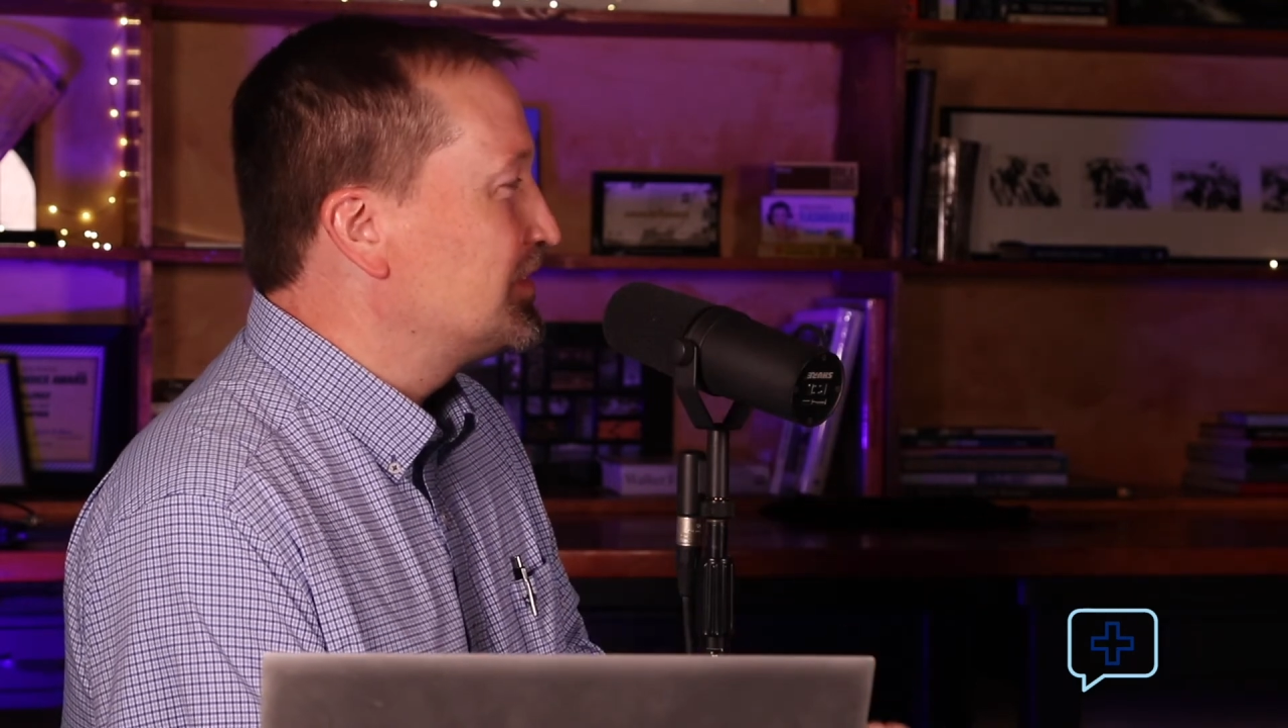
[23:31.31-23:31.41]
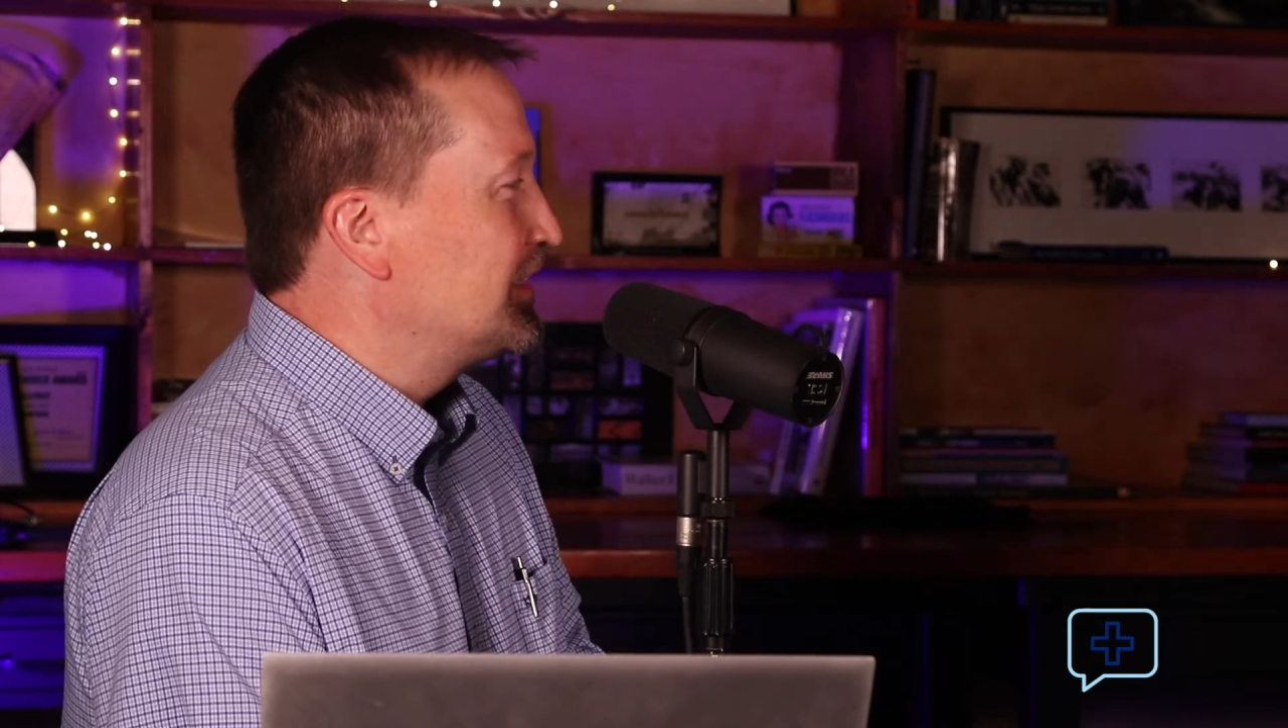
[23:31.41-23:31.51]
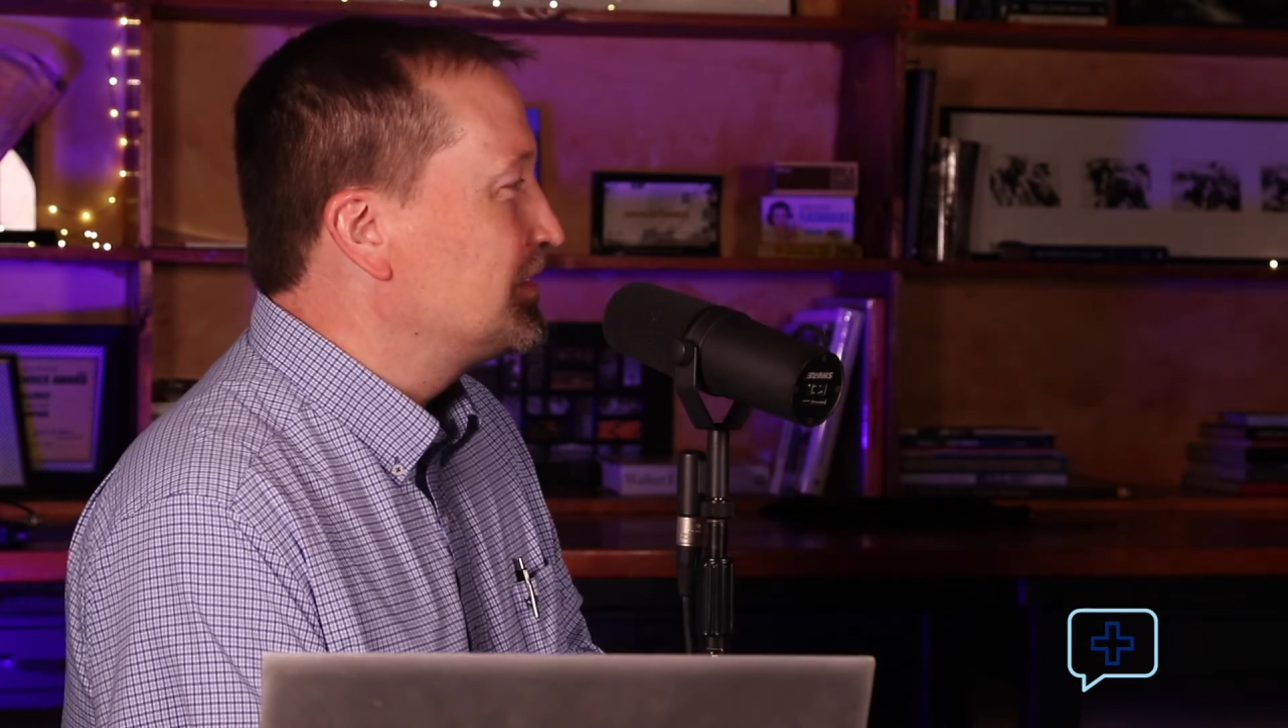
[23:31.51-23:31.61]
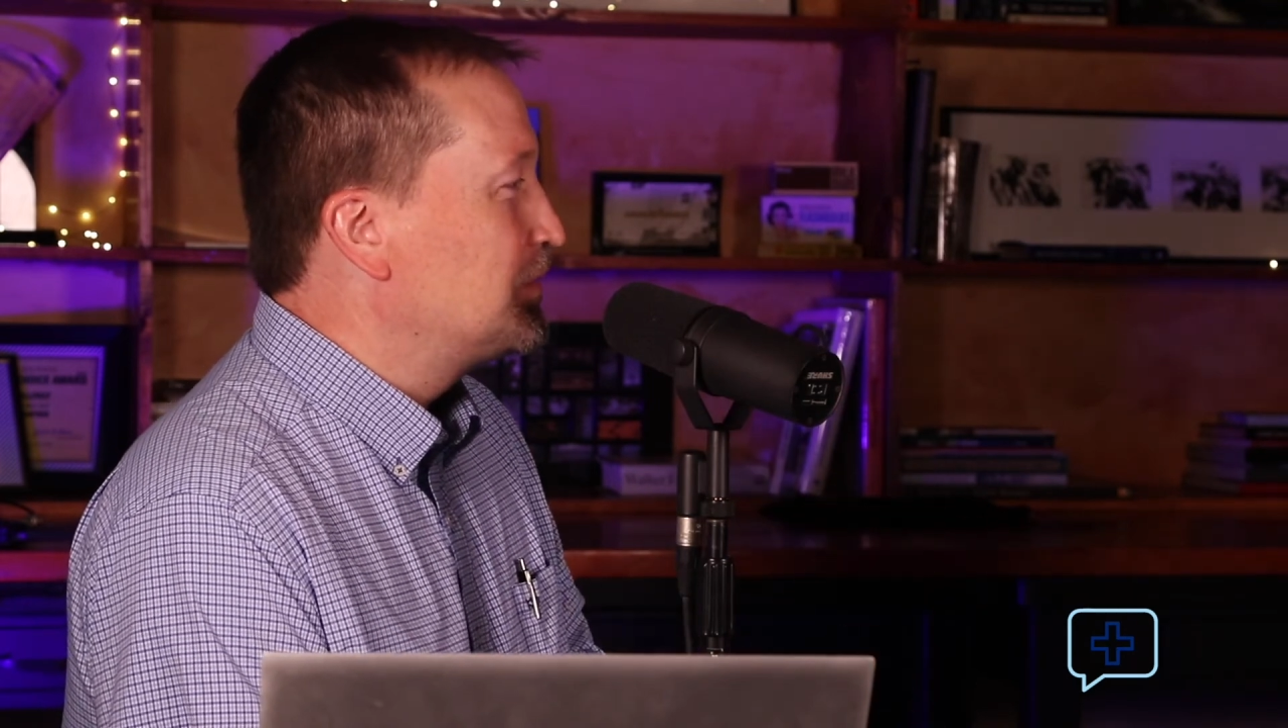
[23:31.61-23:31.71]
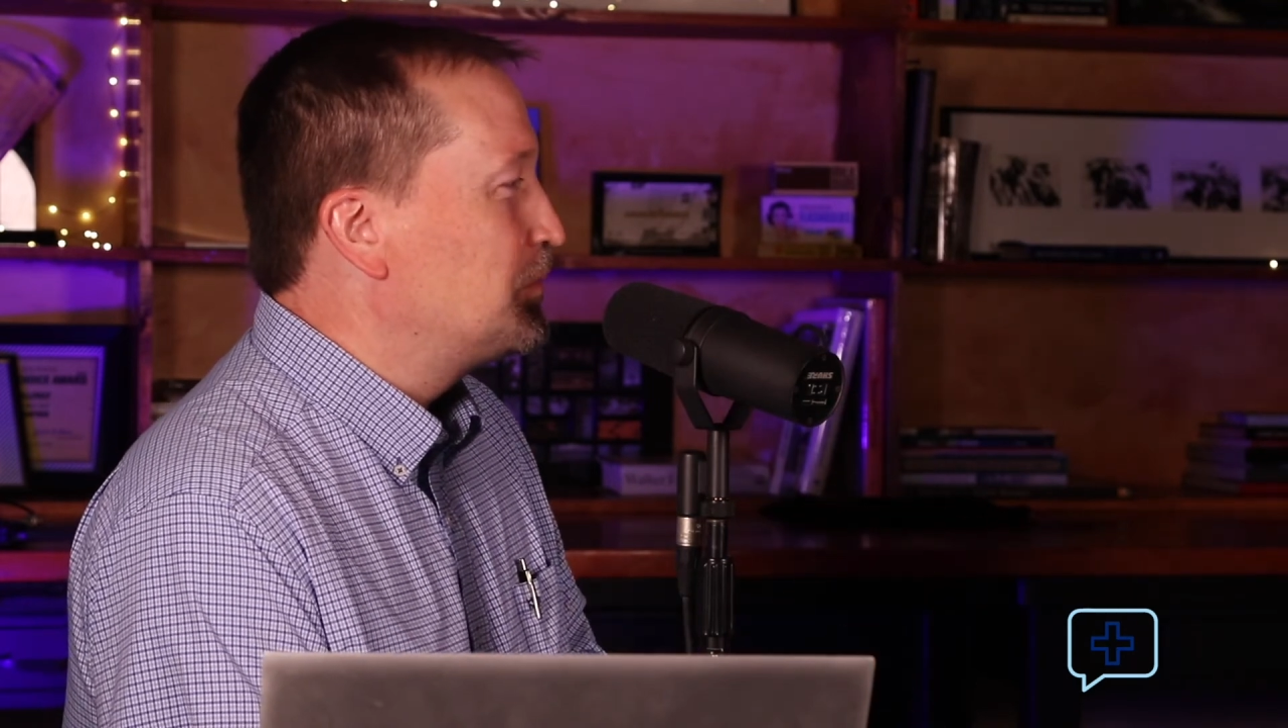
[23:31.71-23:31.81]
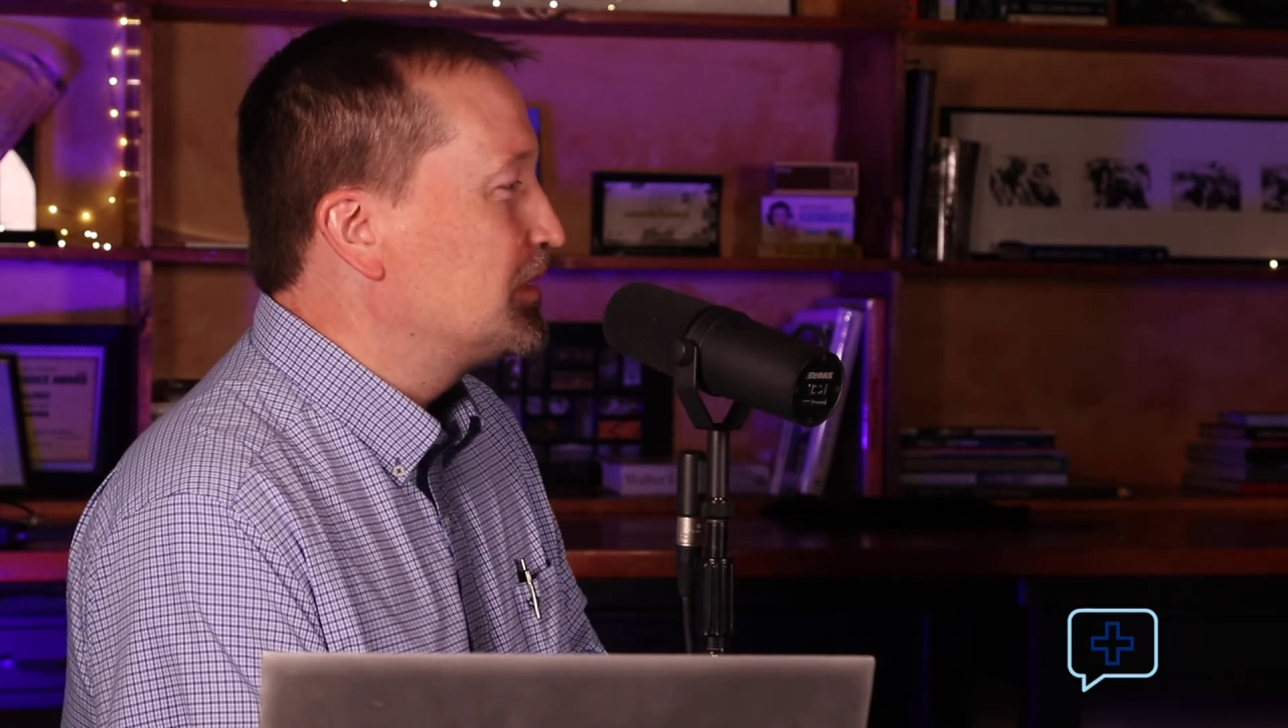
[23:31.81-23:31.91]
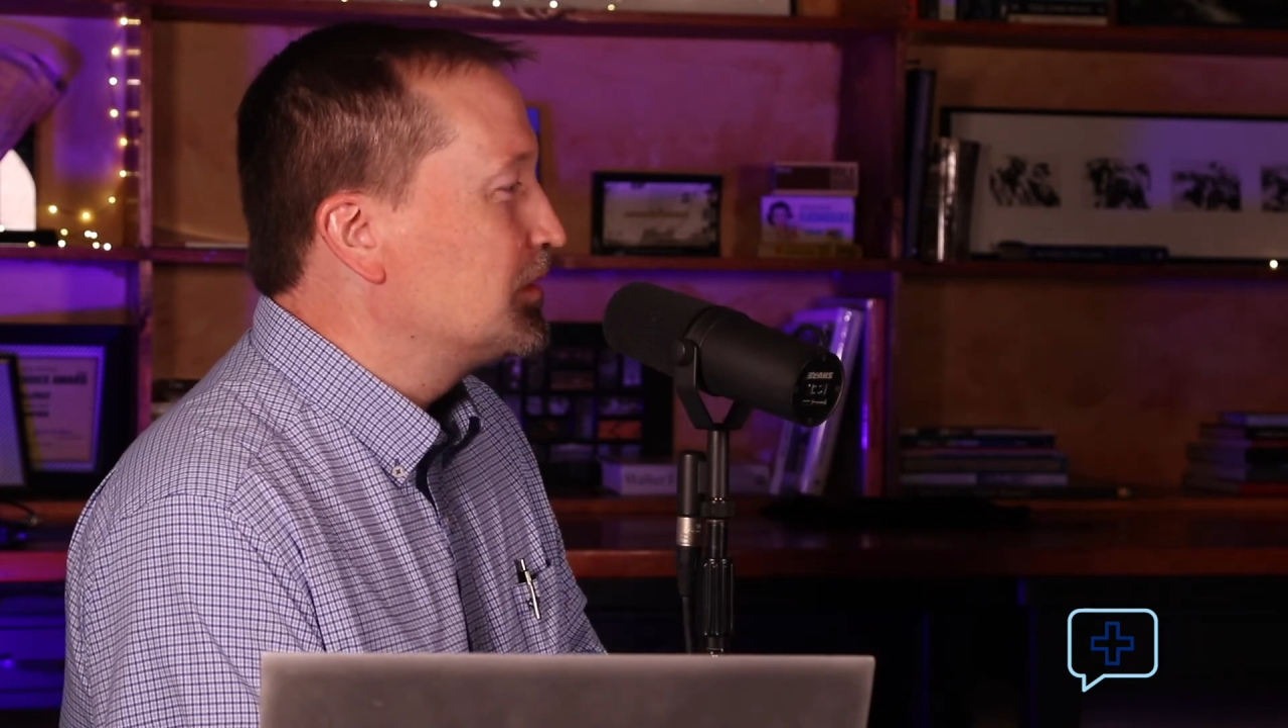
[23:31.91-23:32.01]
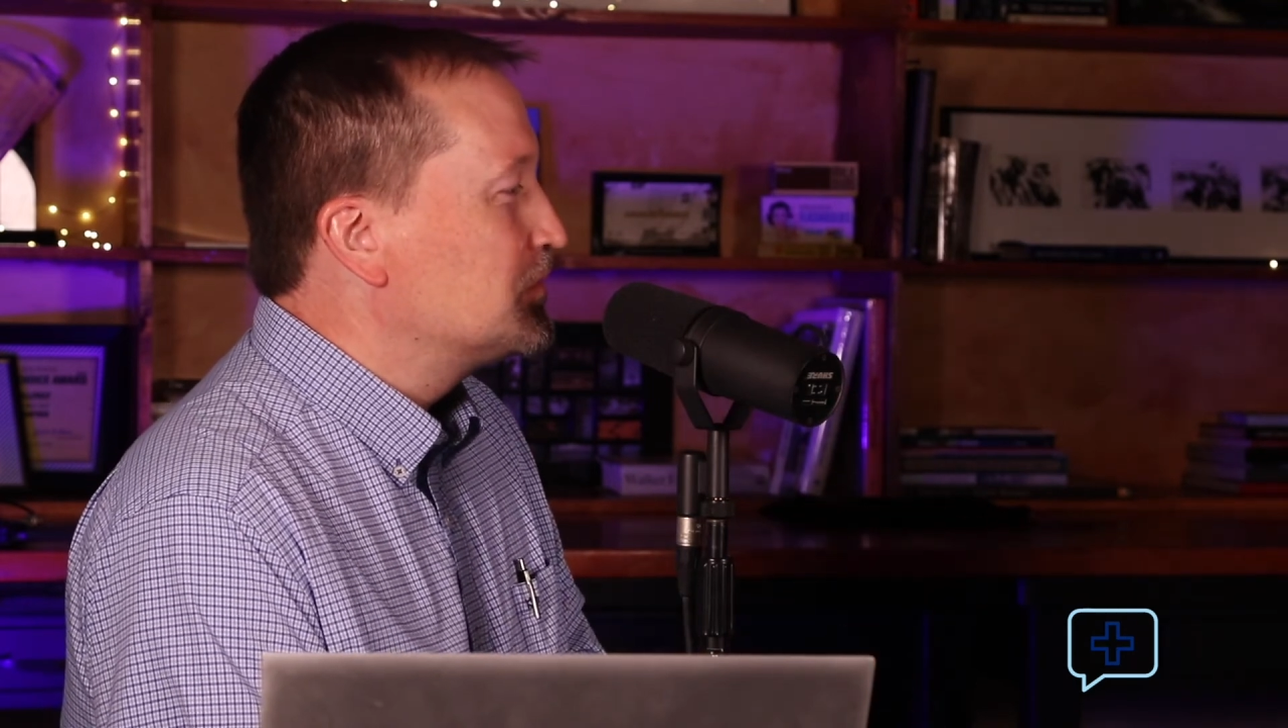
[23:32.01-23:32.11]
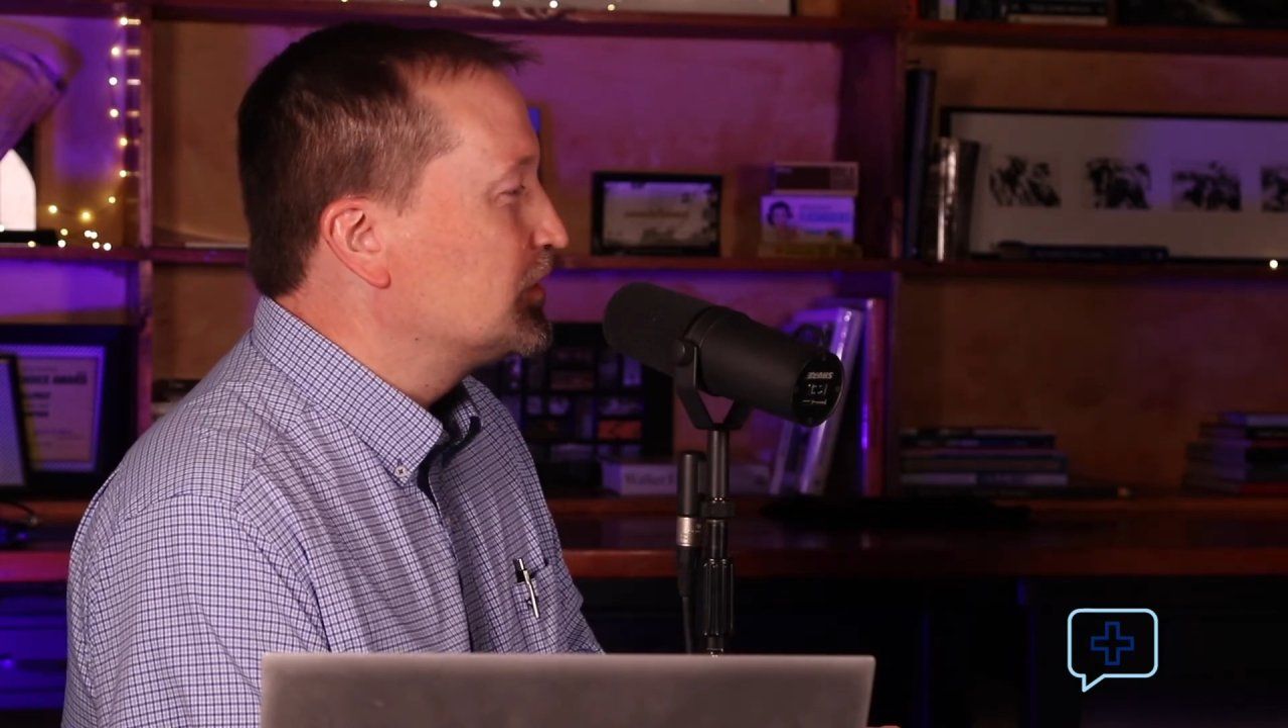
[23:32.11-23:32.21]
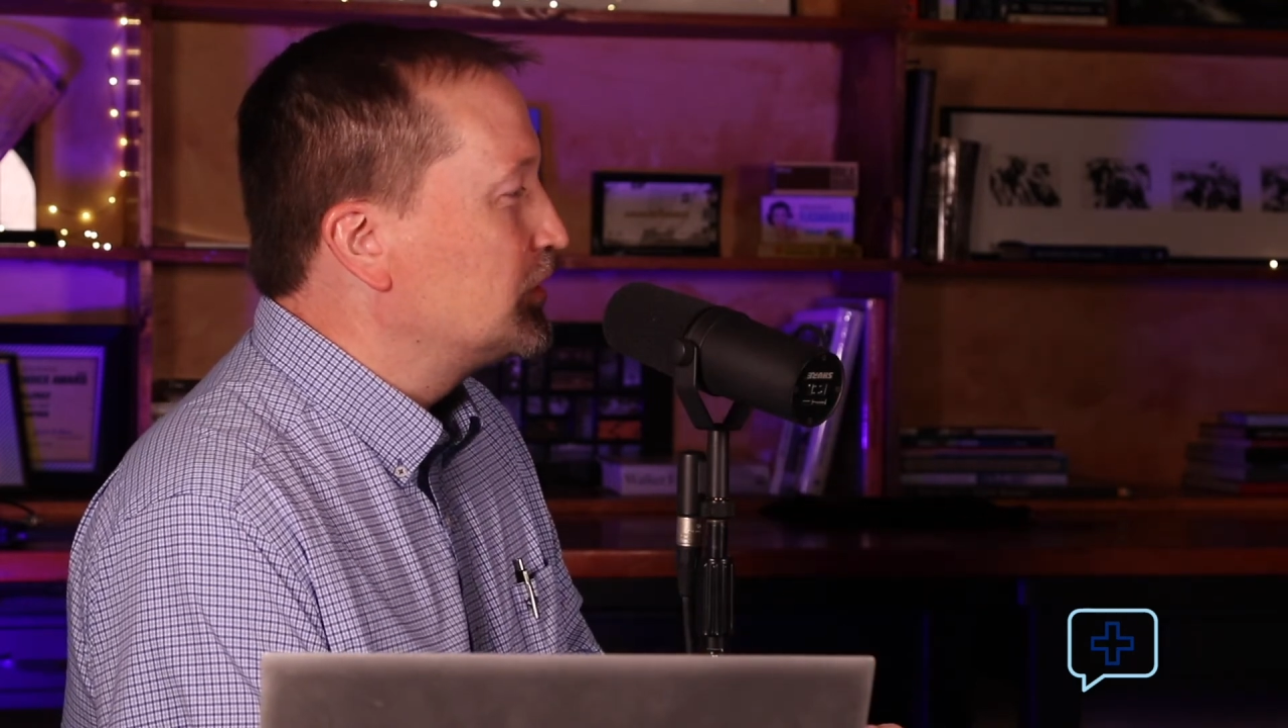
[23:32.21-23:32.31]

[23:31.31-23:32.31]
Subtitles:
like it becomes